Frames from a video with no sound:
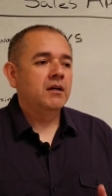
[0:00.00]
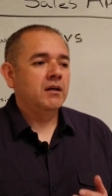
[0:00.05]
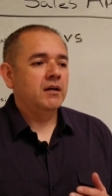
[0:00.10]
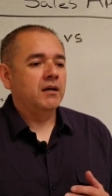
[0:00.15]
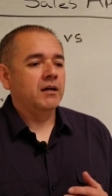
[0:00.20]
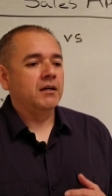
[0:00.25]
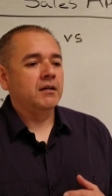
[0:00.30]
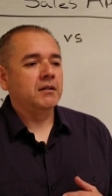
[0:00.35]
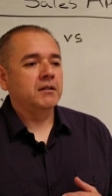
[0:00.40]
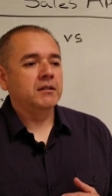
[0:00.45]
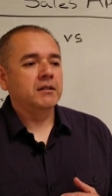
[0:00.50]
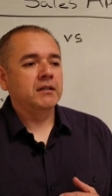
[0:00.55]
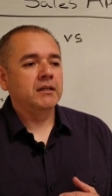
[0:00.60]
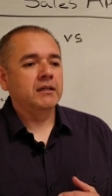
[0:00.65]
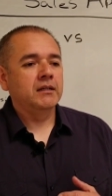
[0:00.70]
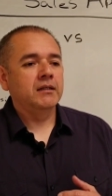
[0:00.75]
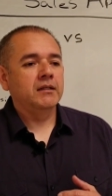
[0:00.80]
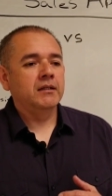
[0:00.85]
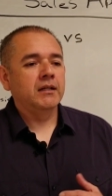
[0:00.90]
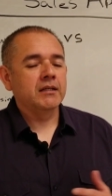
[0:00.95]

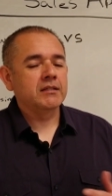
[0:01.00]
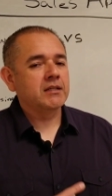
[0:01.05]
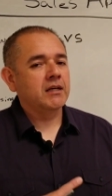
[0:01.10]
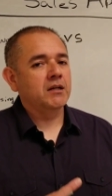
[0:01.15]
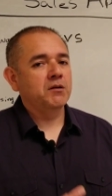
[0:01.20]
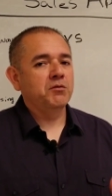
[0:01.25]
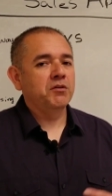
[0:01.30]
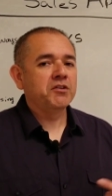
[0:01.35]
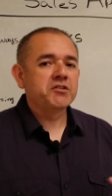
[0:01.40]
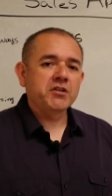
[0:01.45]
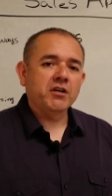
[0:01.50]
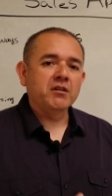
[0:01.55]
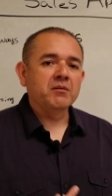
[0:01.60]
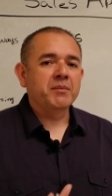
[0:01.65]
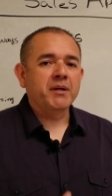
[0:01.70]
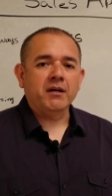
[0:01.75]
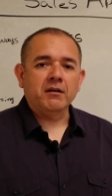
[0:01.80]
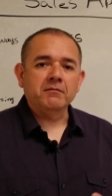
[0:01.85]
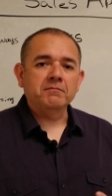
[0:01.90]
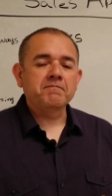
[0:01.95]
and that's kind of what it's all
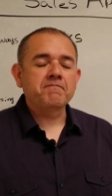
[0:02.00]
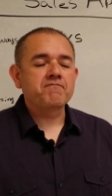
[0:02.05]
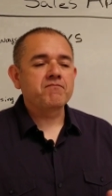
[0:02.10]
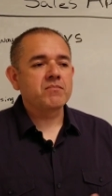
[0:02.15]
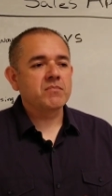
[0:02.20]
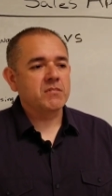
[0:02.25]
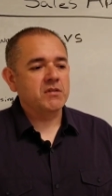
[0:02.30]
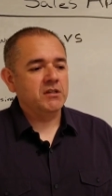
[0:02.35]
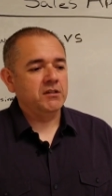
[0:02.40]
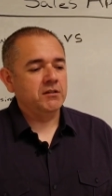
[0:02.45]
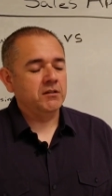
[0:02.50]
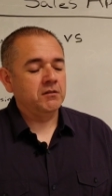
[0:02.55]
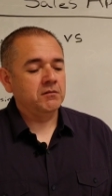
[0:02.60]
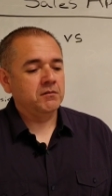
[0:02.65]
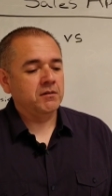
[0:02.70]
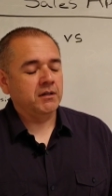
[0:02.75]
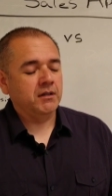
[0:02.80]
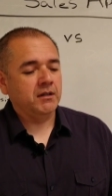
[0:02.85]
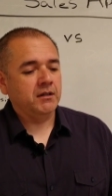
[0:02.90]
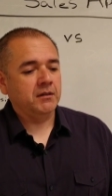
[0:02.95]
about,
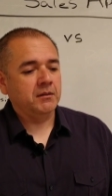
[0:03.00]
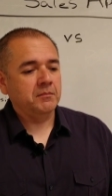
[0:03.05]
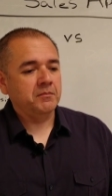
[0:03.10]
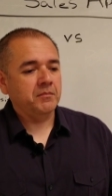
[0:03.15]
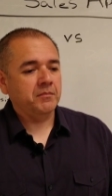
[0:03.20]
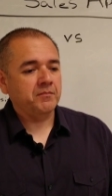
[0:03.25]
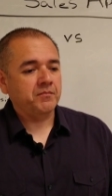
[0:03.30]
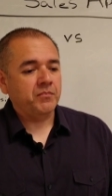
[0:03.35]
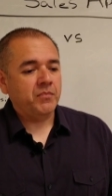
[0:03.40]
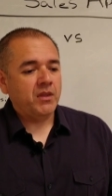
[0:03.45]
some